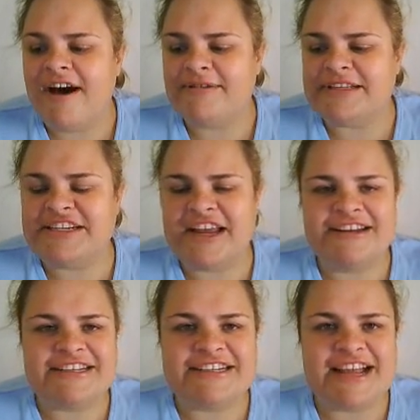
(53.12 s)
was
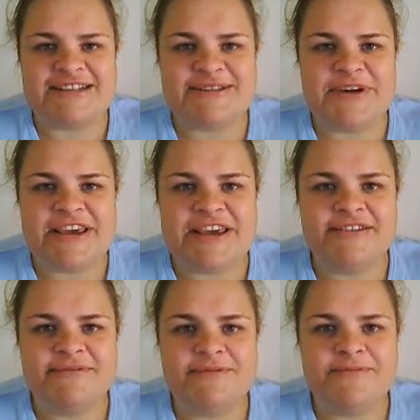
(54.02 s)
challenged last week.
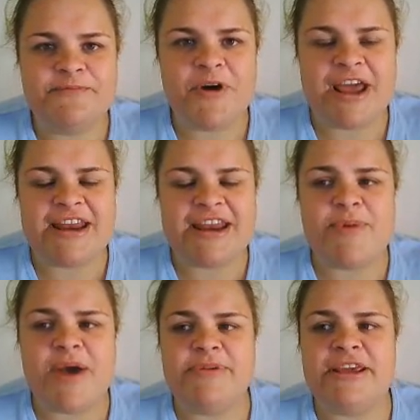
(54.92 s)
What ended
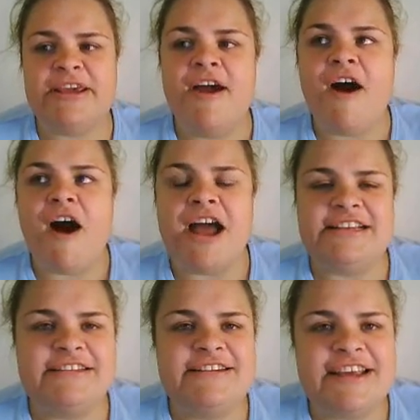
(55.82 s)
up happening, I
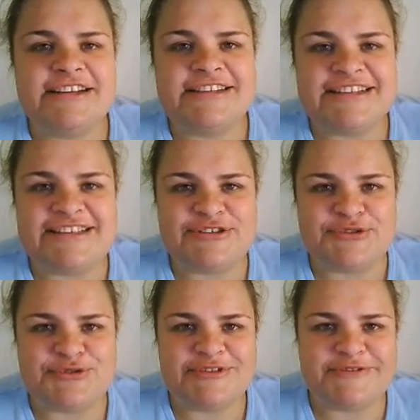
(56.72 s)
didn't actually
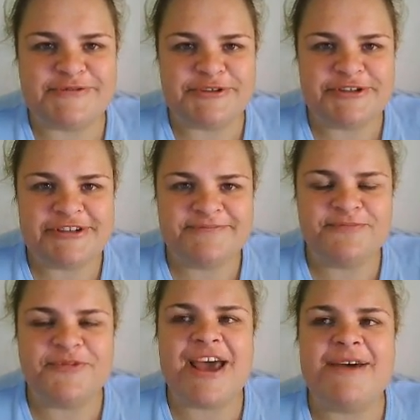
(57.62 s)
sort the food.
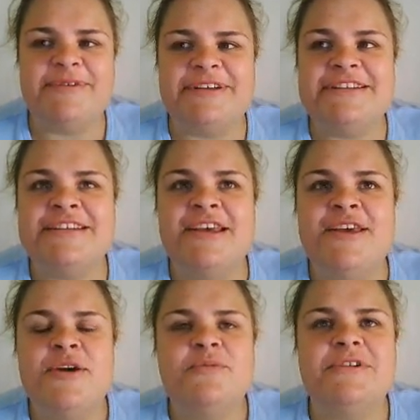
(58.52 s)
What happened
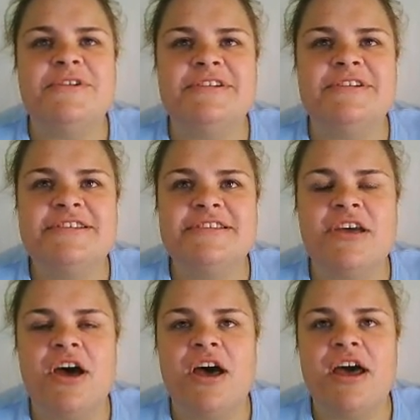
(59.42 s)
was
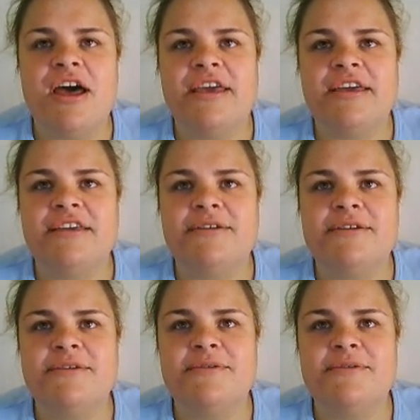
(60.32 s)
I